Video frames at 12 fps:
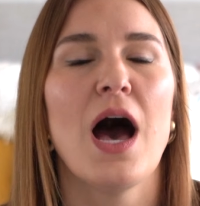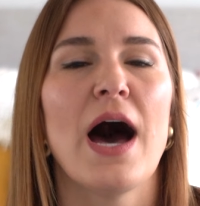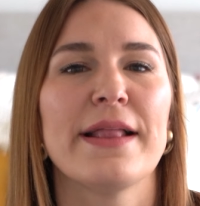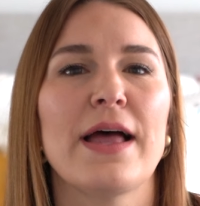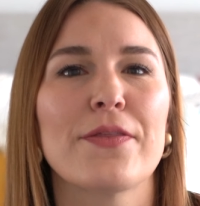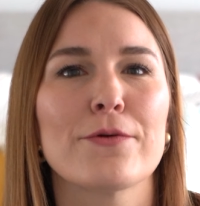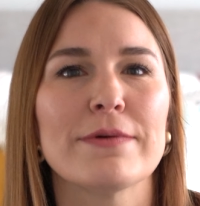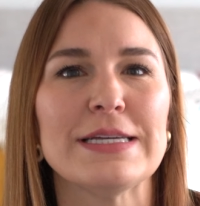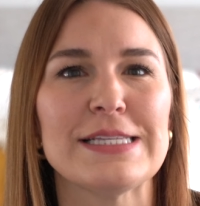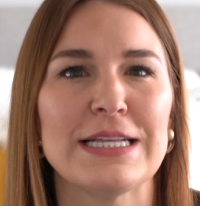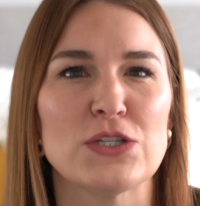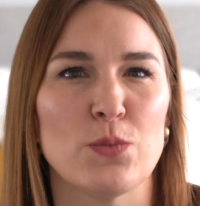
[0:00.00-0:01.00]
Another
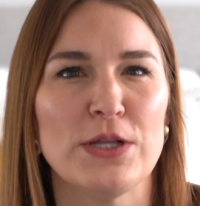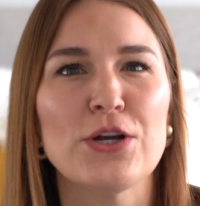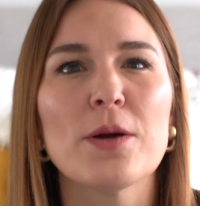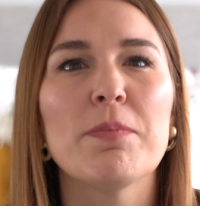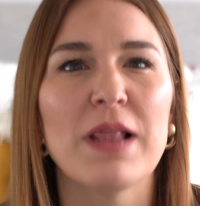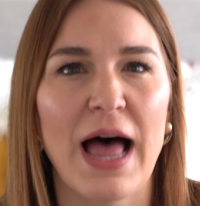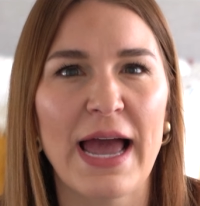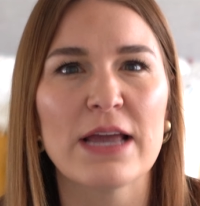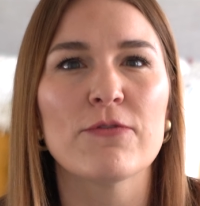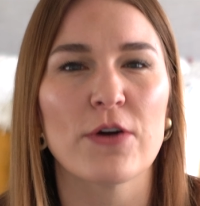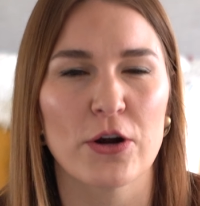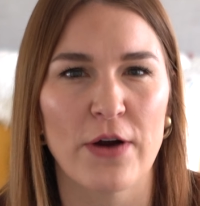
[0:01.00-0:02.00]
reason is when you're
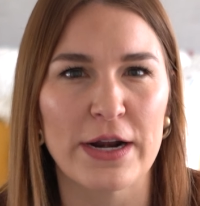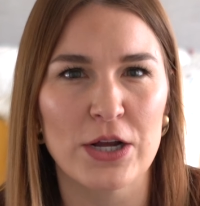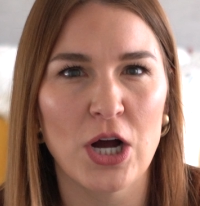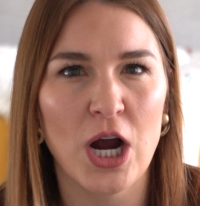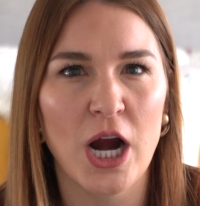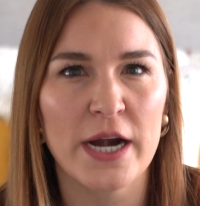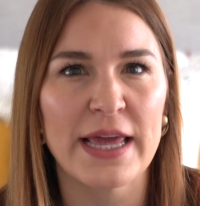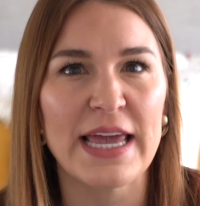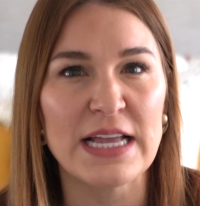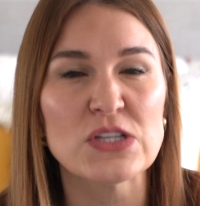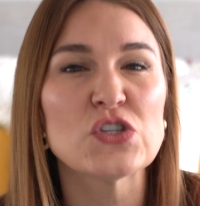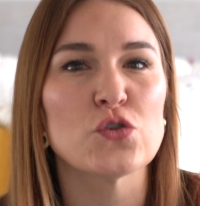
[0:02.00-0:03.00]
applying for a credit card,
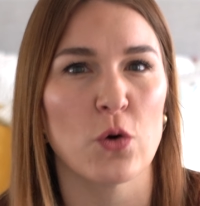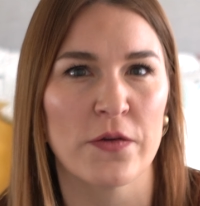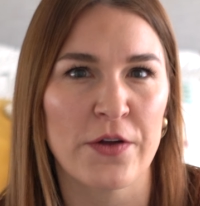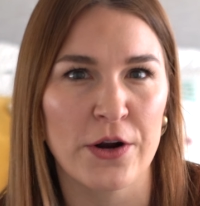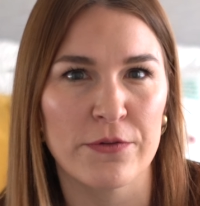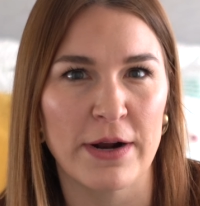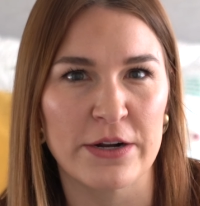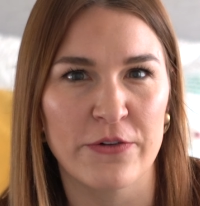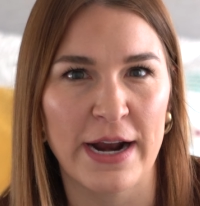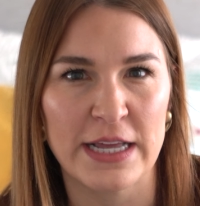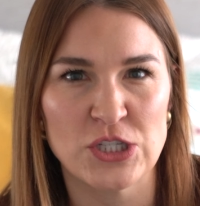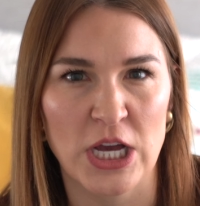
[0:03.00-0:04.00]
in store they're gonna run a
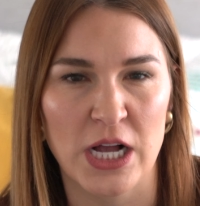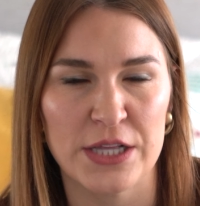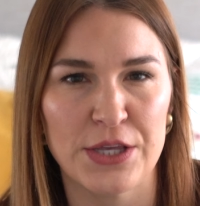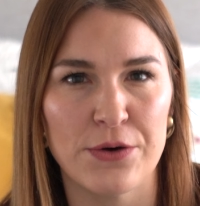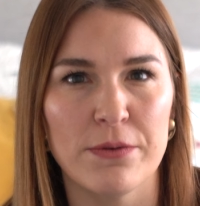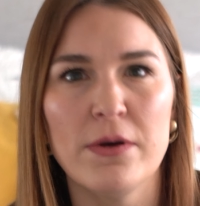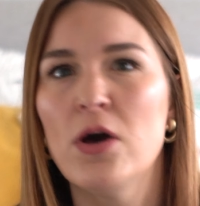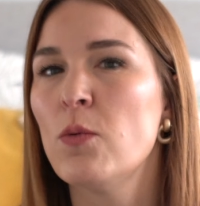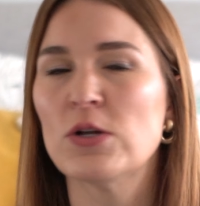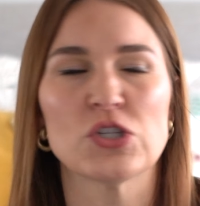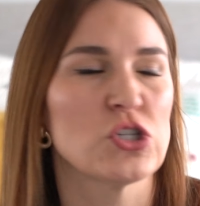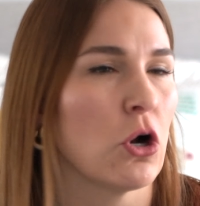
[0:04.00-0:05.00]
credit check on you,
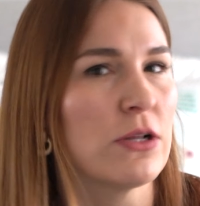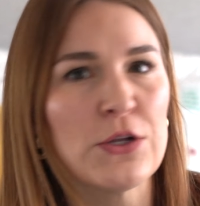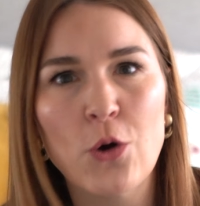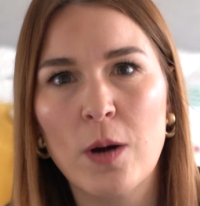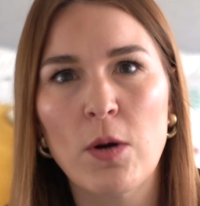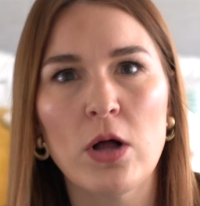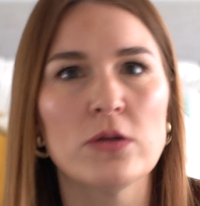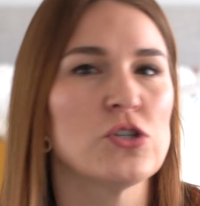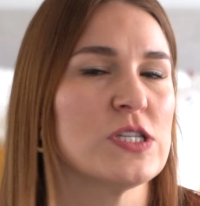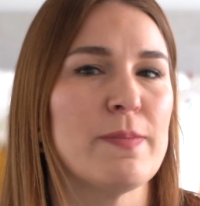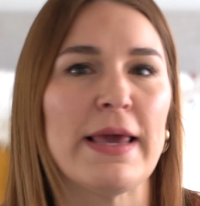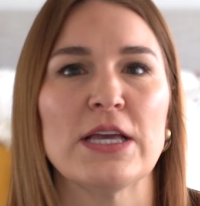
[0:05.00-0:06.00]
which is totally normal,
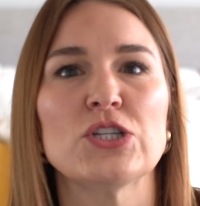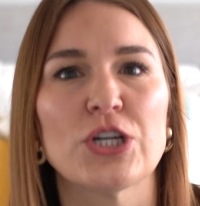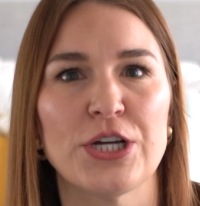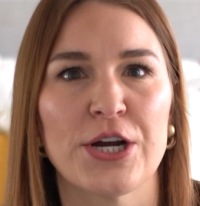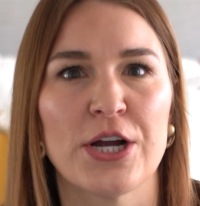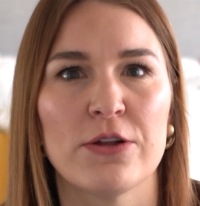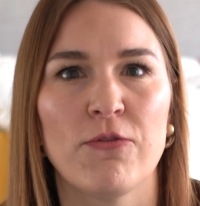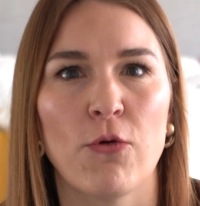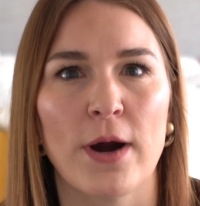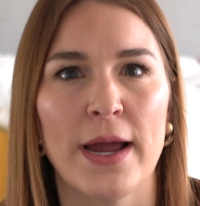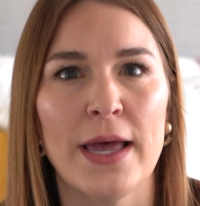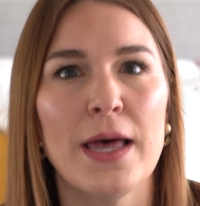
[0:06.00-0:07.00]
just making sure you're good
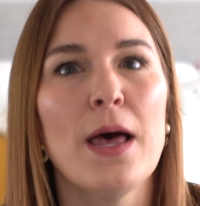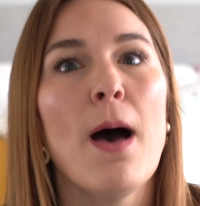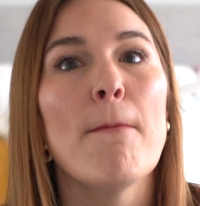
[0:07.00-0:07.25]
for it.